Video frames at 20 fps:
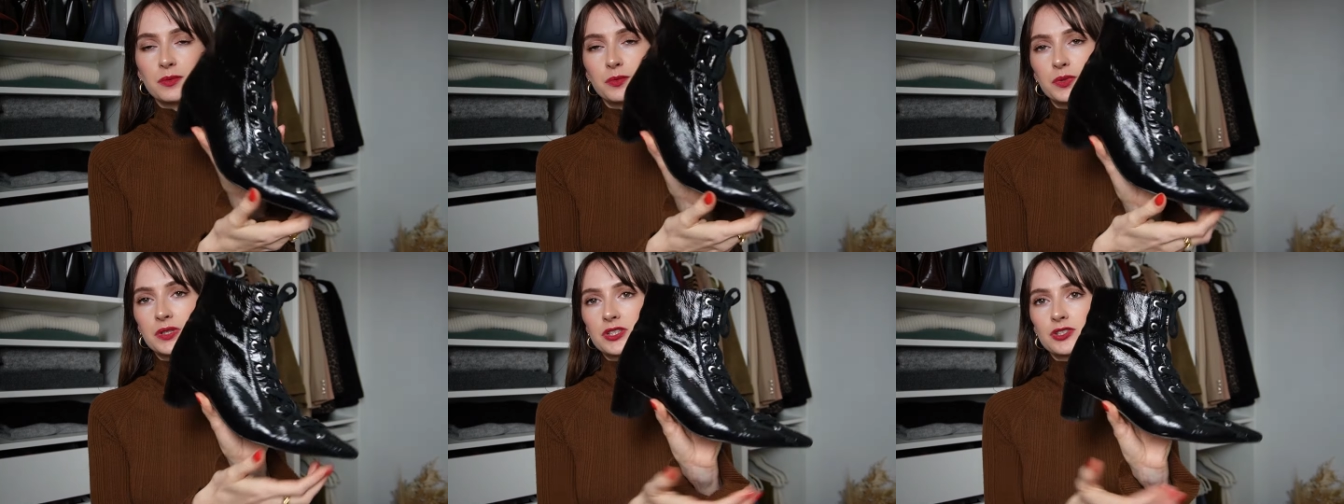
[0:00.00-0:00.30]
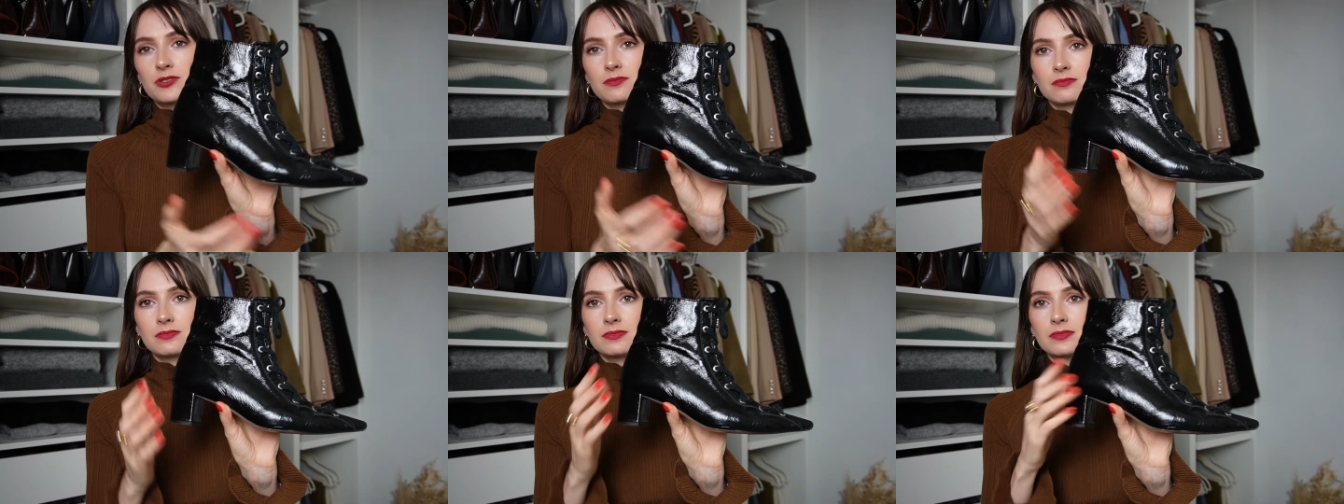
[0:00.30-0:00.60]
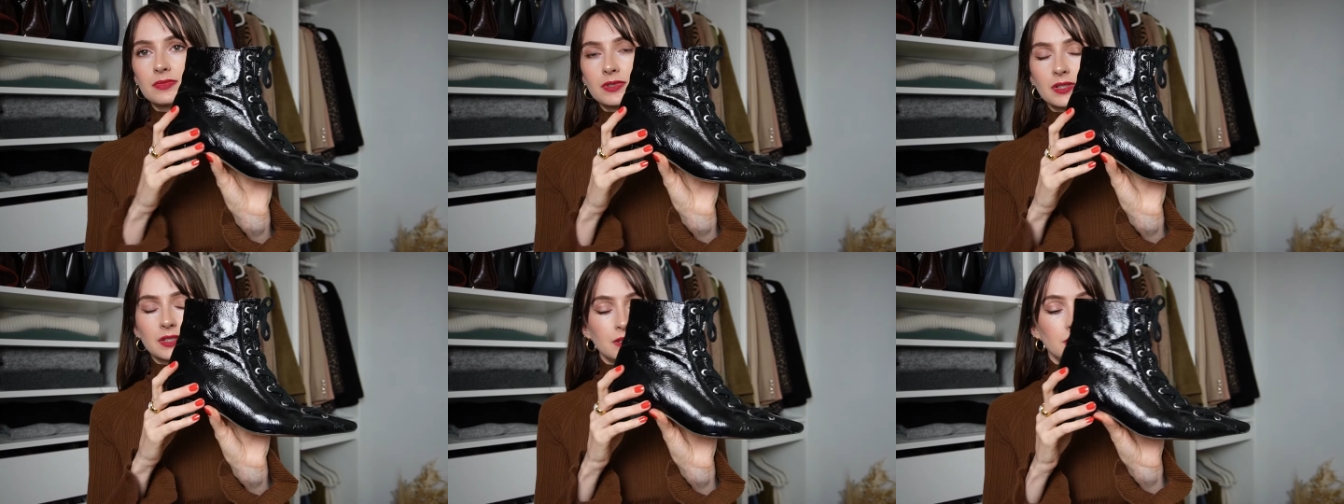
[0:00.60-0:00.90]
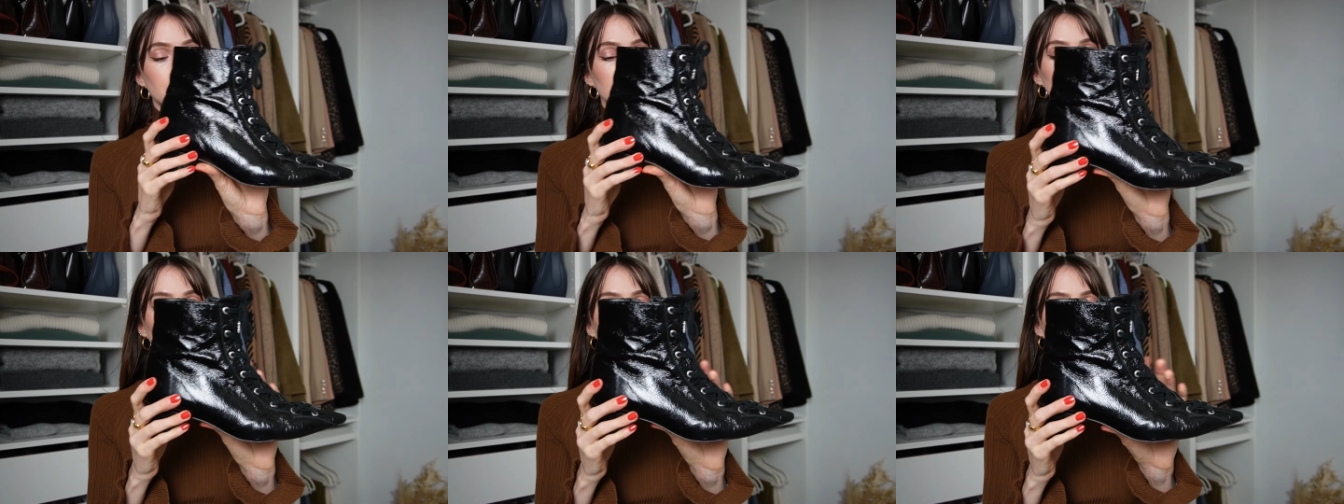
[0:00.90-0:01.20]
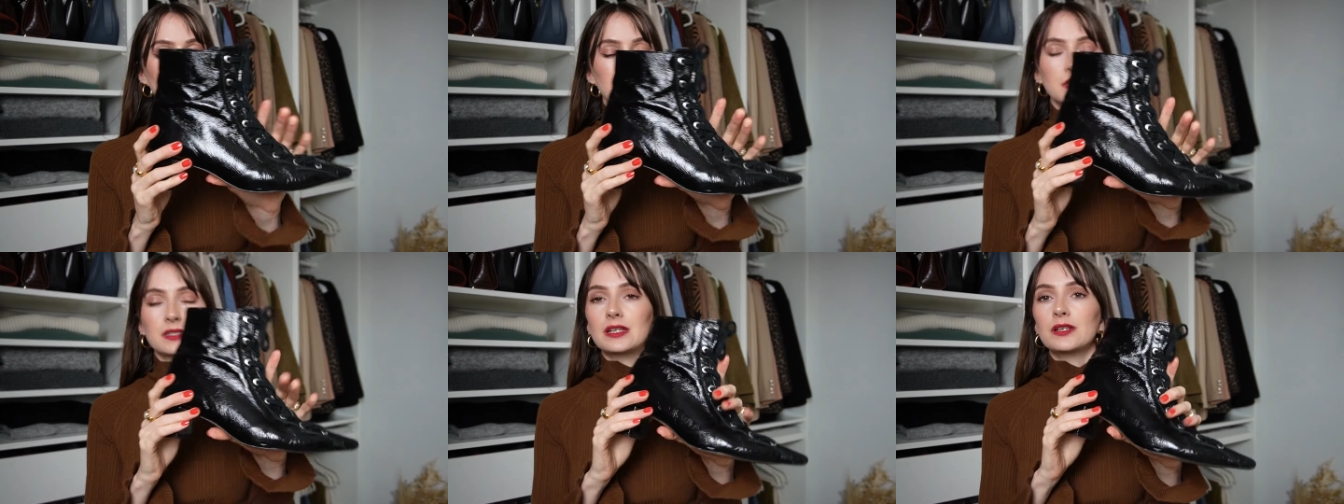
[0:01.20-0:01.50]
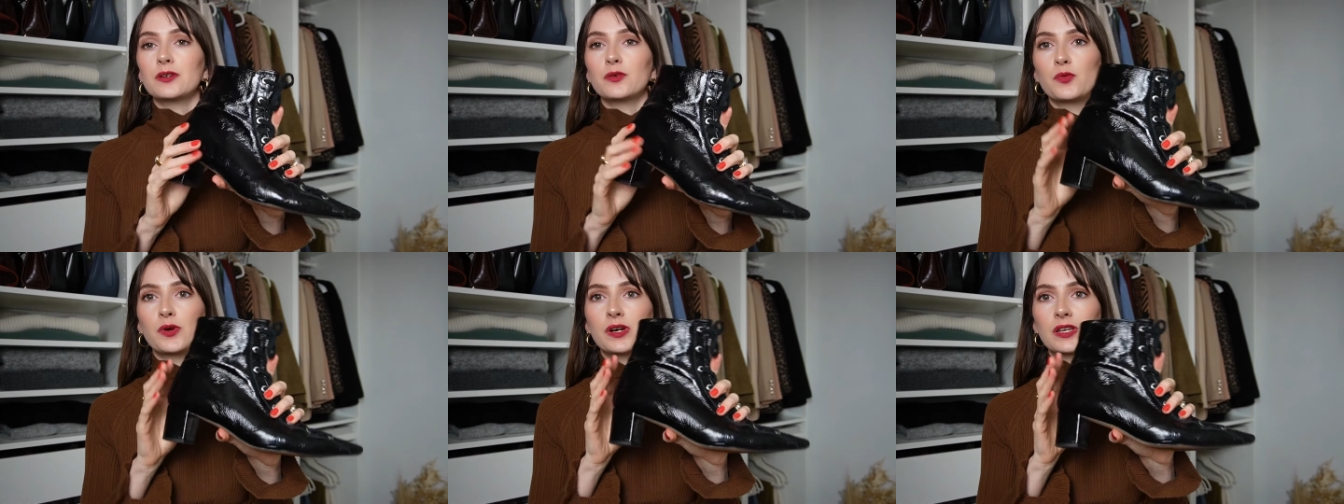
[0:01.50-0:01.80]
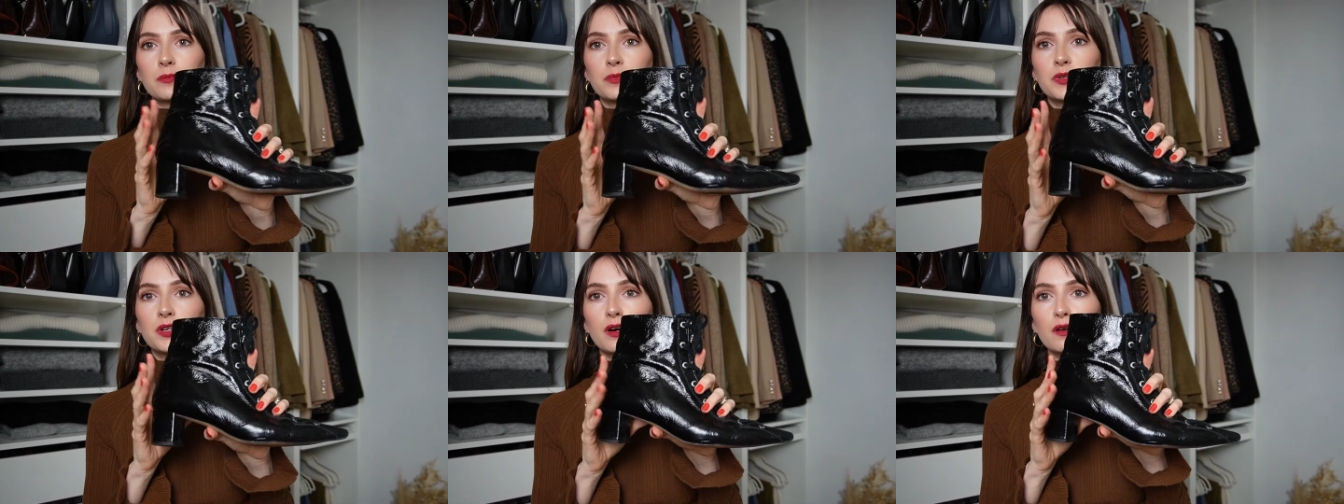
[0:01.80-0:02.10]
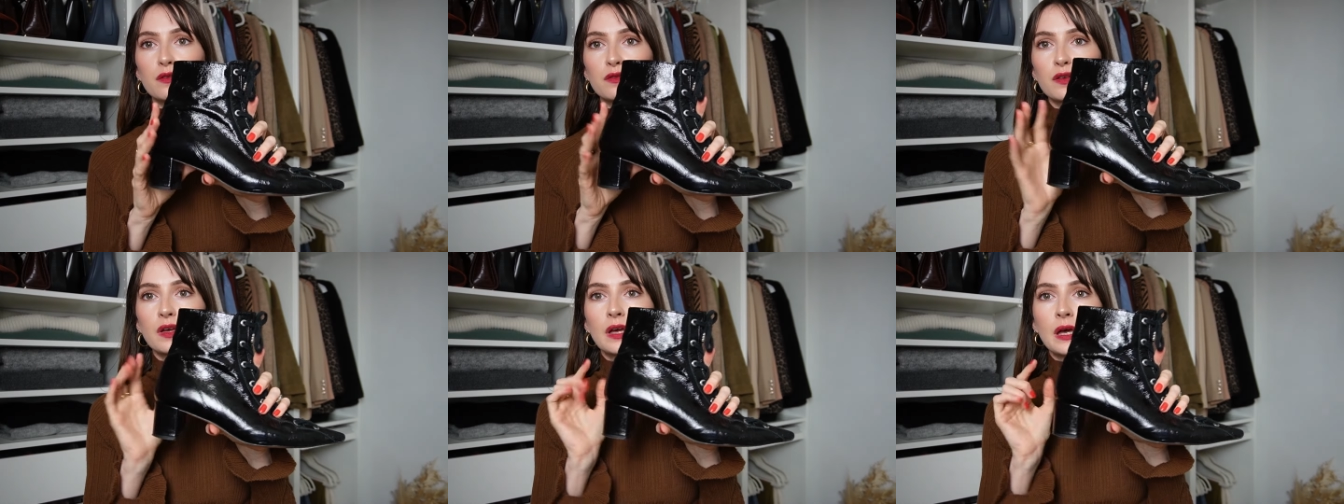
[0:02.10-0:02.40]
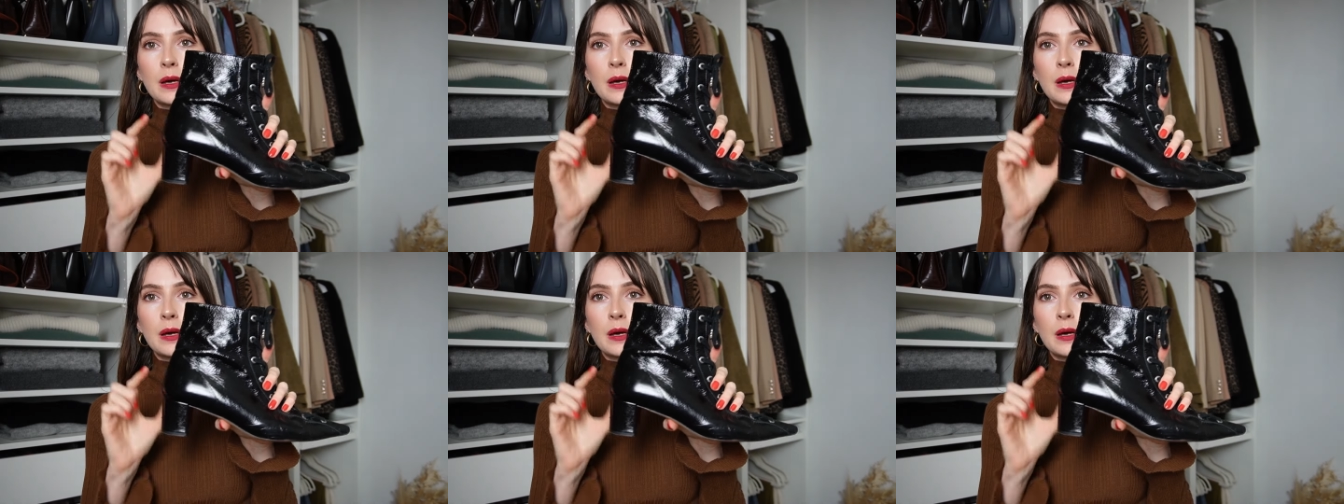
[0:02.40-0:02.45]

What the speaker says: which, to be honest, I don't wear them enough.